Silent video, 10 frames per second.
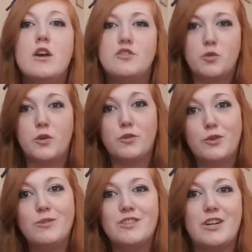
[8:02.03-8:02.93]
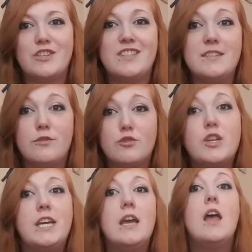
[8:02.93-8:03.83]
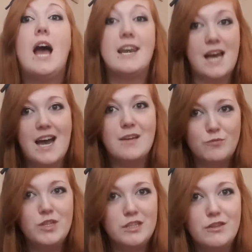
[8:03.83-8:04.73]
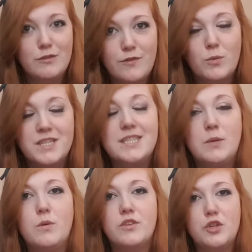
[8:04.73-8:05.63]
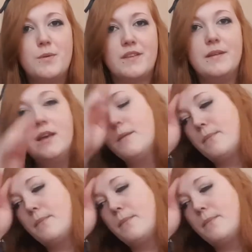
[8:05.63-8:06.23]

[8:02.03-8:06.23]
Tokyo Ghoul starts season 3, and I am really looking forward to seeing what they do with it,